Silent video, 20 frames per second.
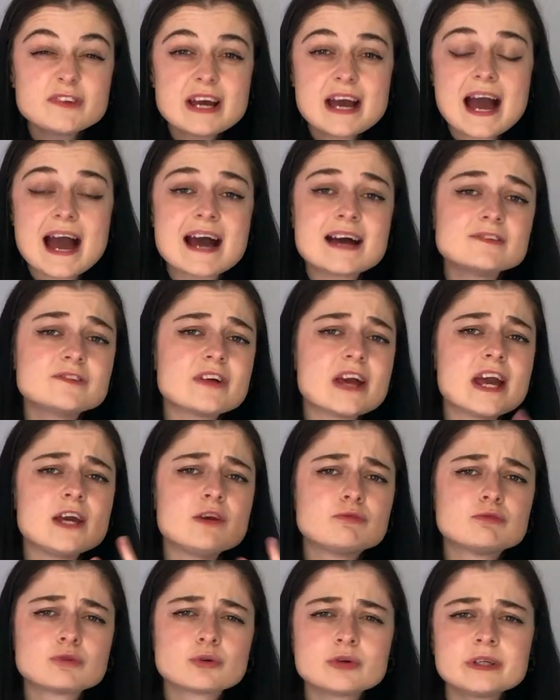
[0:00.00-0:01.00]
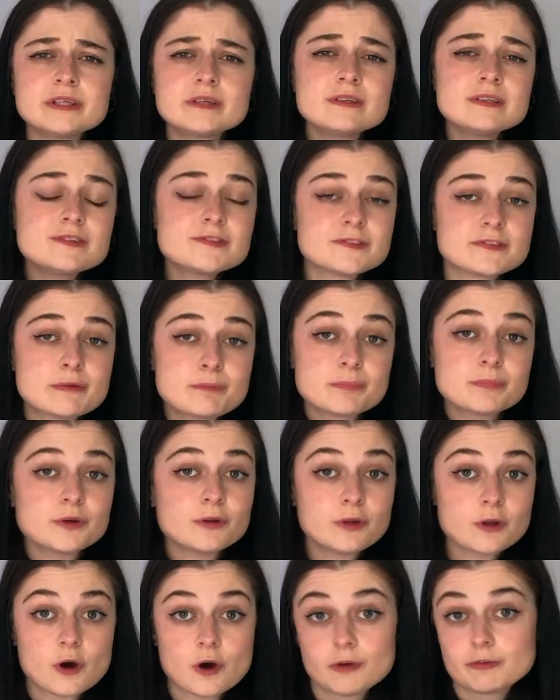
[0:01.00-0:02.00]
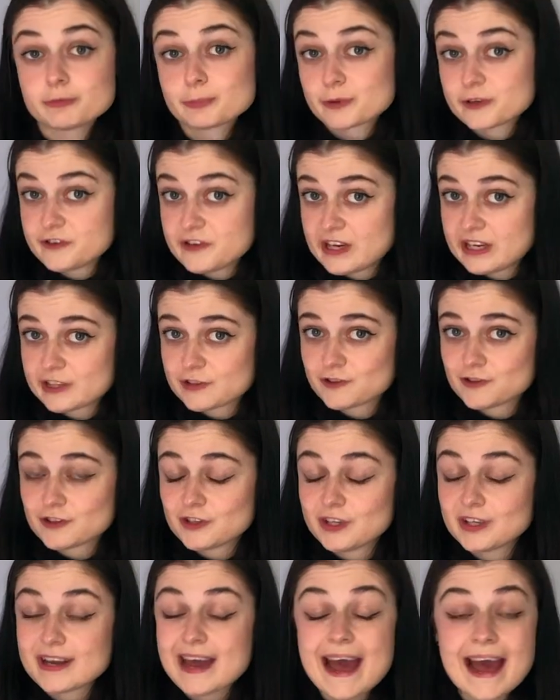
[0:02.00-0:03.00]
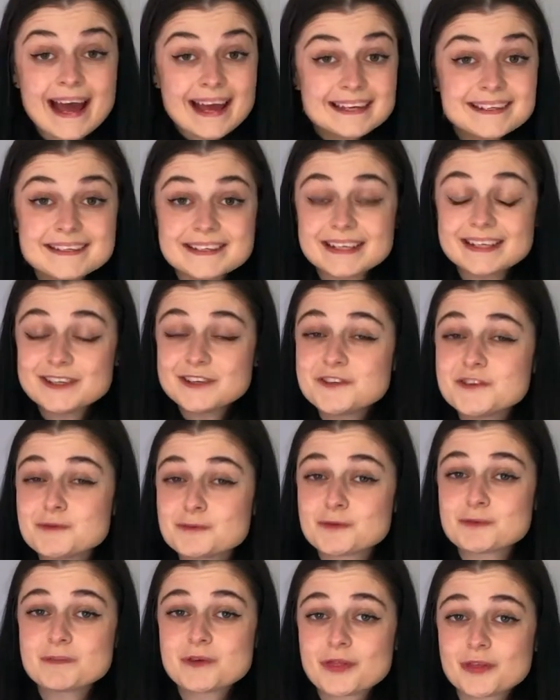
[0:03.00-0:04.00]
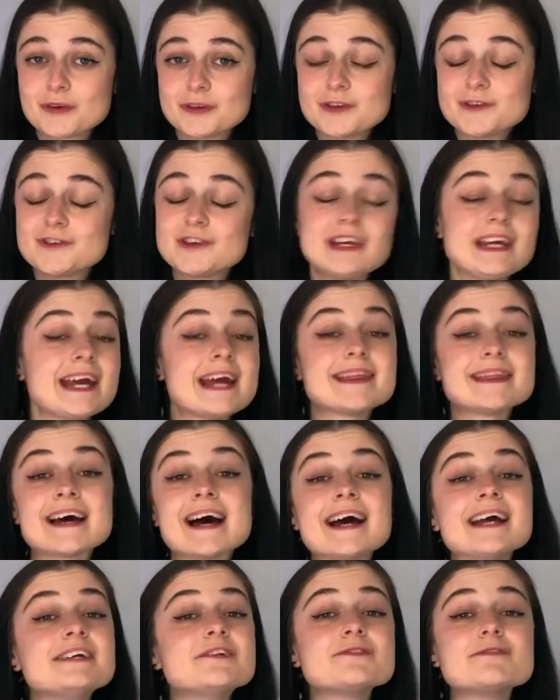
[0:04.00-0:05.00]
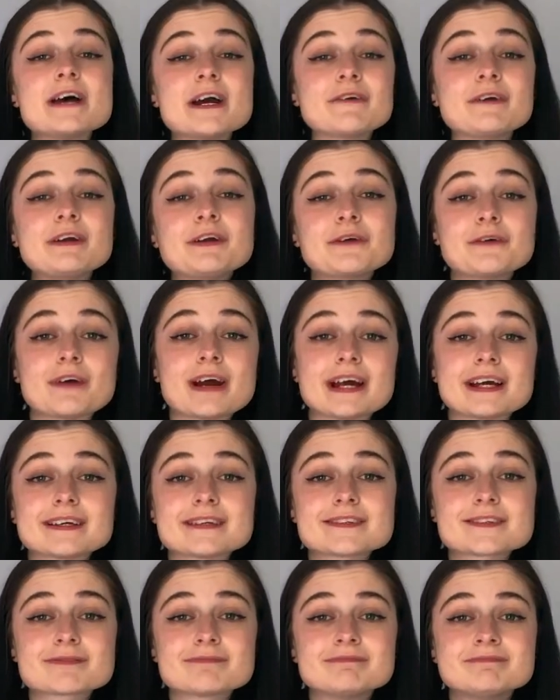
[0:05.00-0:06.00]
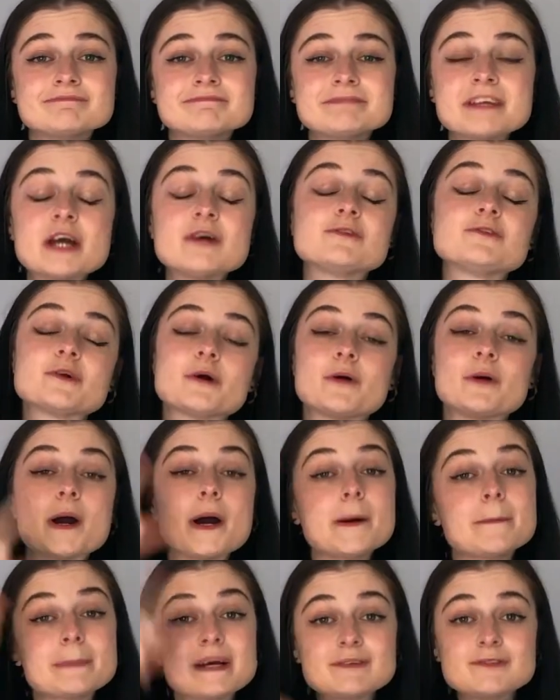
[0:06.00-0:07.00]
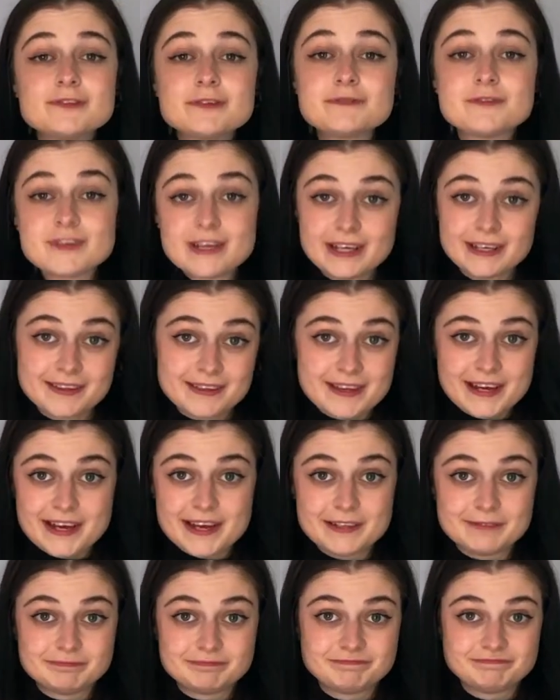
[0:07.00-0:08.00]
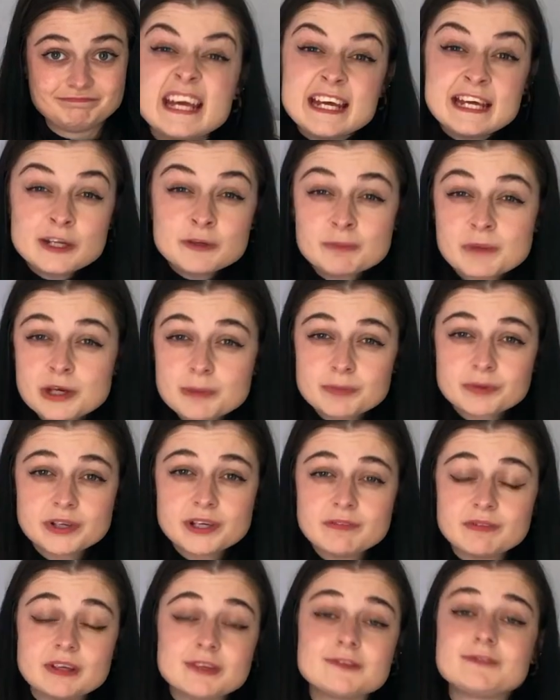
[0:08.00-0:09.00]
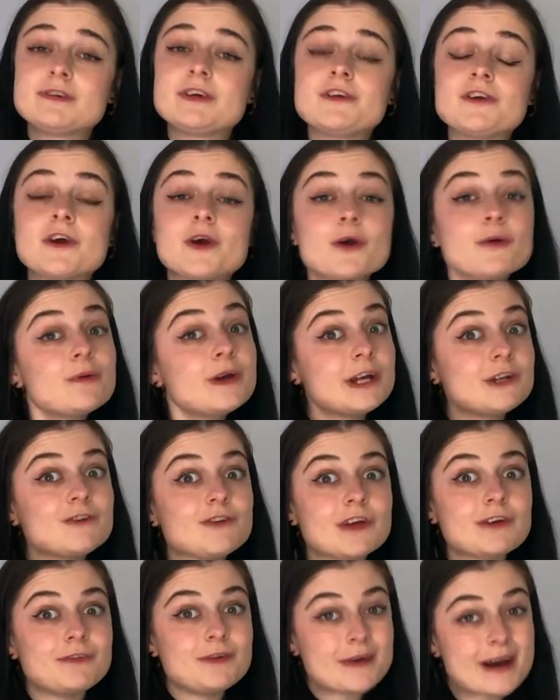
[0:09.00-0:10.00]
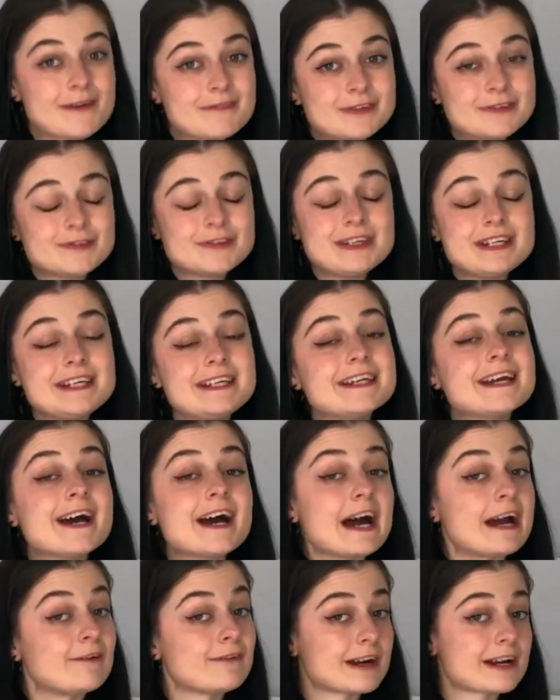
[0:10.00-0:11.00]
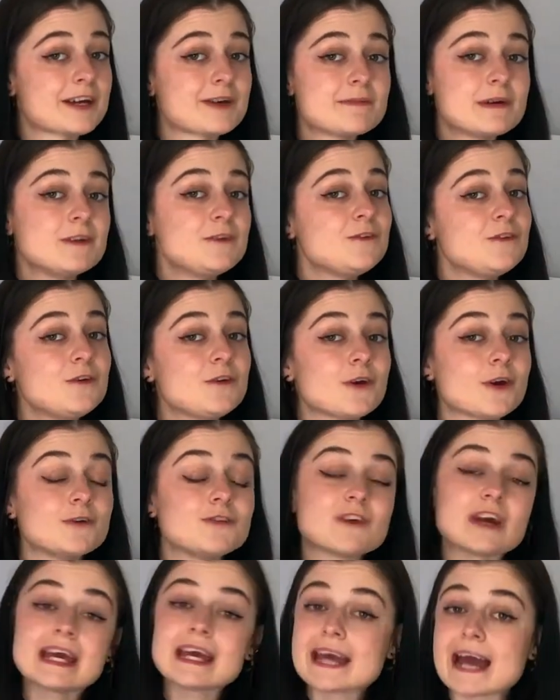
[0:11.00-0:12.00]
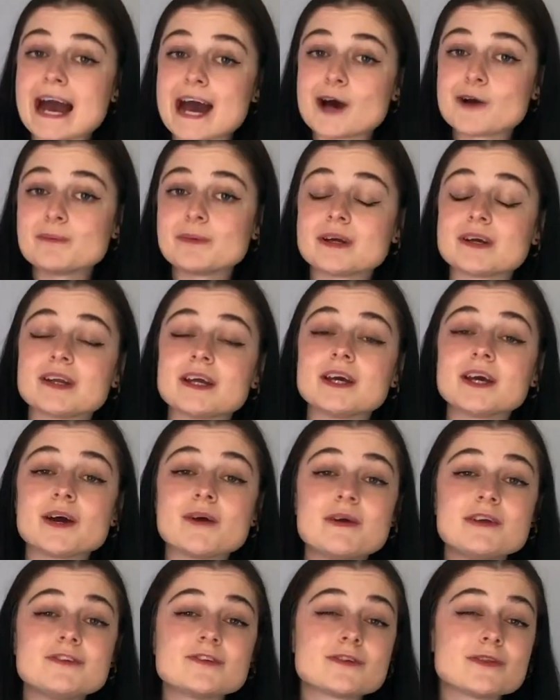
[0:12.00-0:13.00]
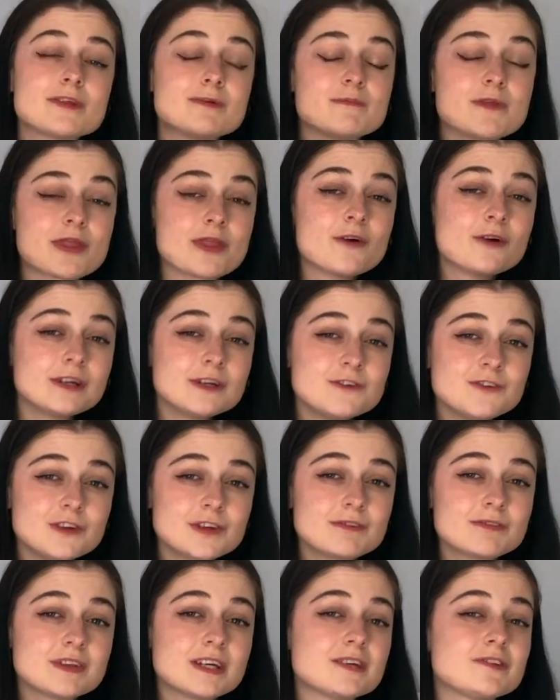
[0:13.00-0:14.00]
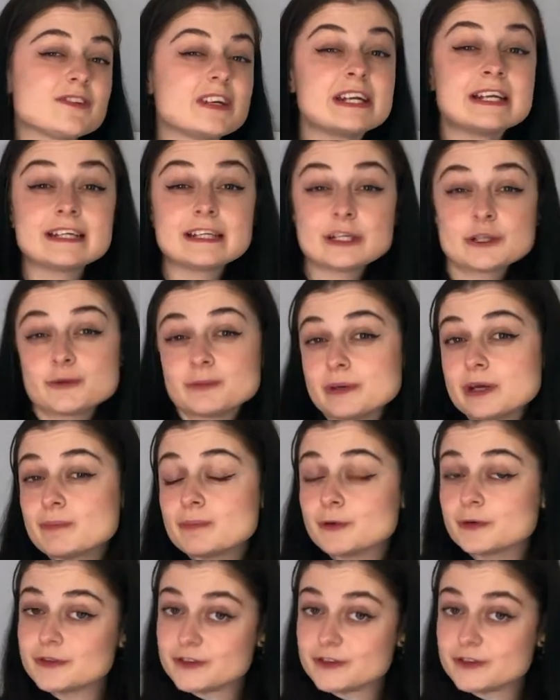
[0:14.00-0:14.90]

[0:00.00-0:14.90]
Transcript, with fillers: it as a royal symbol of protection, and in Egyptian mythology that is very correct. So a massive tick there. In my previous video, which if you haven't seen it yet, I recommend you go check it out because I go into the mythology of this in a little bit more